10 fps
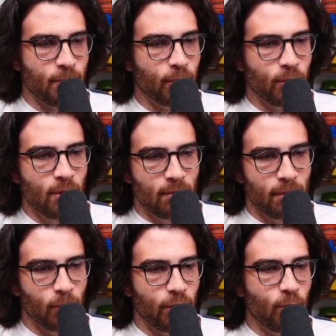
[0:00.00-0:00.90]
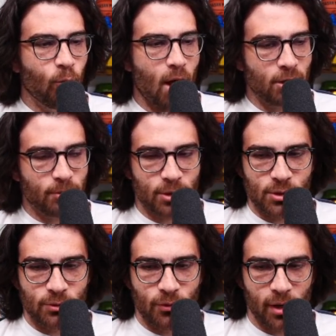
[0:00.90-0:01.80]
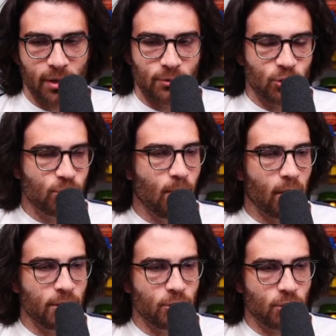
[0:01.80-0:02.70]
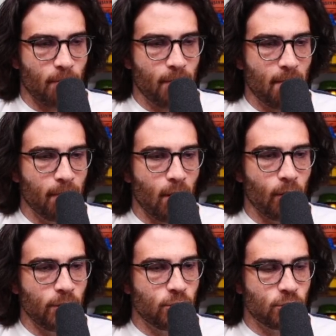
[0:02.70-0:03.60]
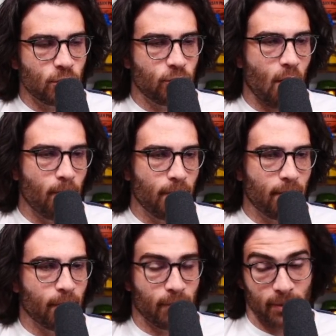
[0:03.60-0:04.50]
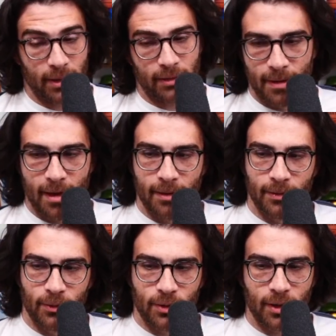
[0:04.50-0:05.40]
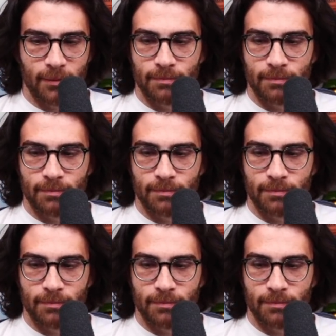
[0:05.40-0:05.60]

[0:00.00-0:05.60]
People only watch him because he's fucking smart. He's just a bimbo. He's just a dumb bimbo. I'm like, yeah, okay.